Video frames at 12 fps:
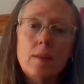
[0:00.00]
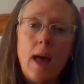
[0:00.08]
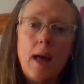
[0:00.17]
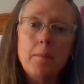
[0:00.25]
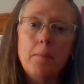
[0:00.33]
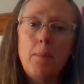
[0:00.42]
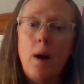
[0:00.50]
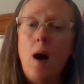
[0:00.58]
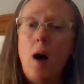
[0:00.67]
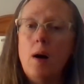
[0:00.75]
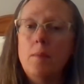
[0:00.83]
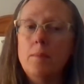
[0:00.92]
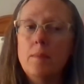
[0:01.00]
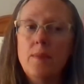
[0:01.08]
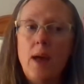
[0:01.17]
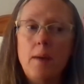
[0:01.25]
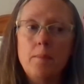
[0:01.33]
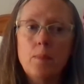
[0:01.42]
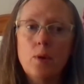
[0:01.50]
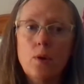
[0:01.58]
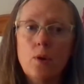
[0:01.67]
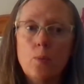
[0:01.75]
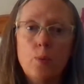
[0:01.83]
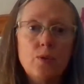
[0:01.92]
That balm, that
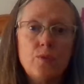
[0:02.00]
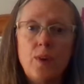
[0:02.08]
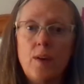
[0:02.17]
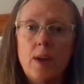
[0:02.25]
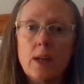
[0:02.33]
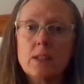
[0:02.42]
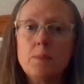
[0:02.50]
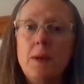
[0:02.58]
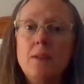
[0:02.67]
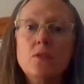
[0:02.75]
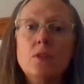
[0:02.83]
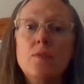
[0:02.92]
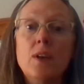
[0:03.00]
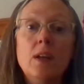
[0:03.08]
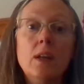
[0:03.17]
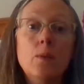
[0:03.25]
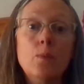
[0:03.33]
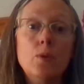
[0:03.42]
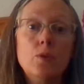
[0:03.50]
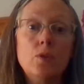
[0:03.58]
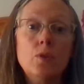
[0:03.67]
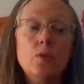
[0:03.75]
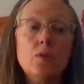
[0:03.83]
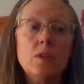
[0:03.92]
myrrh was very expensive, and it
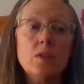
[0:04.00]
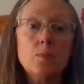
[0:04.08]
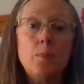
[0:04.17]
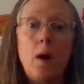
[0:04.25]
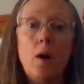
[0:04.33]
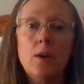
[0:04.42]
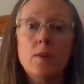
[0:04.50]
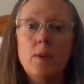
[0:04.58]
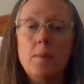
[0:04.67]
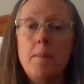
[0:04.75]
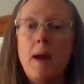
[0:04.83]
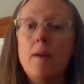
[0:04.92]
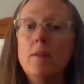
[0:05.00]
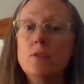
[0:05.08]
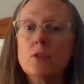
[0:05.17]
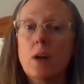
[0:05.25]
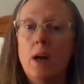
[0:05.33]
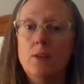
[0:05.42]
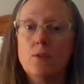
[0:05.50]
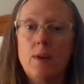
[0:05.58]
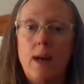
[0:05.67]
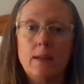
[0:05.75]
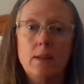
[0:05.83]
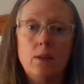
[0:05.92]
was used as part of a marriage
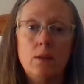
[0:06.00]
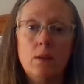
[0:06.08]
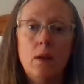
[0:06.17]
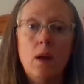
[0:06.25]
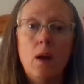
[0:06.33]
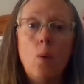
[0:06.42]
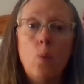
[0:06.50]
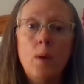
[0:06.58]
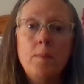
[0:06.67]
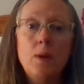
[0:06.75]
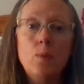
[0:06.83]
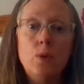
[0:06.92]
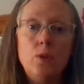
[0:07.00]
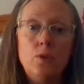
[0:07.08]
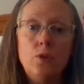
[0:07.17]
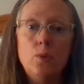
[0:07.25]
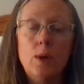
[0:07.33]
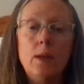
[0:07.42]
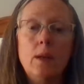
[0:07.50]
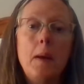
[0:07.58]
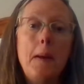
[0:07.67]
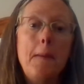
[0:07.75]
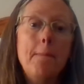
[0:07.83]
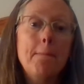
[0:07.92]
contract, and women would do it
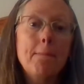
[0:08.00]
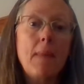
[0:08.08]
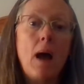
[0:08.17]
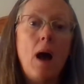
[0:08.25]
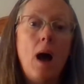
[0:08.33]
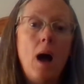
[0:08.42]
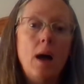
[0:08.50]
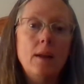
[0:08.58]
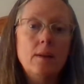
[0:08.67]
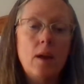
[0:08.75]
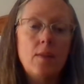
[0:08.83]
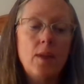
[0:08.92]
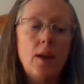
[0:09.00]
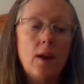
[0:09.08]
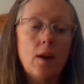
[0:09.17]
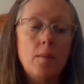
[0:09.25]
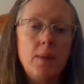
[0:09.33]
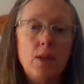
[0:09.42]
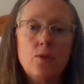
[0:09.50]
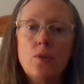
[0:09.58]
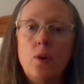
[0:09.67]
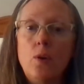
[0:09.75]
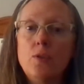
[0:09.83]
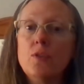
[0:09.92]
on their
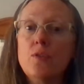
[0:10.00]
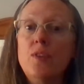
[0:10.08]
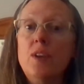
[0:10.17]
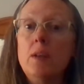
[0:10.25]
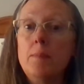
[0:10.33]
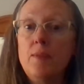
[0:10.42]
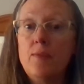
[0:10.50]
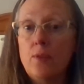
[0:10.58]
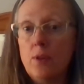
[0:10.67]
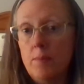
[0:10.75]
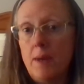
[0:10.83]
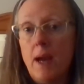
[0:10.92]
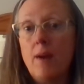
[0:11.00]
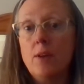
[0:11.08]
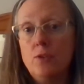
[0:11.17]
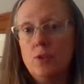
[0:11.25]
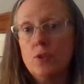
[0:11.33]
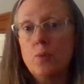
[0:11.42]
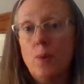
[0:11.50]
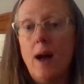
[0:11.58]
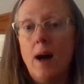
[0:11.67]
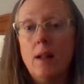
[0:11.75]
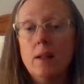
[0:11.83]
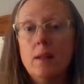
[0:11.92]
betrothed's feet before the marriage as
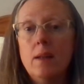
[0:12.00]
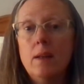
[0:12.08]
well.